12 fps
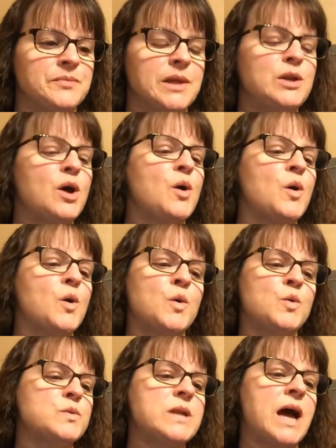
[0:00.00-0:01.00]

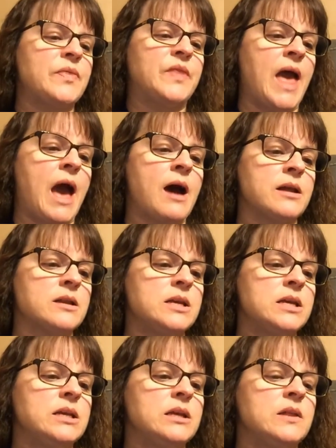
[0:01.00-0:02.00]
No, not that.
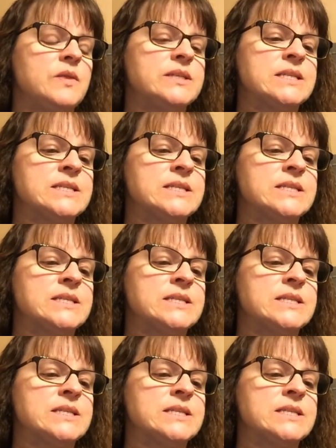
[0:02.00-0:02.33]
This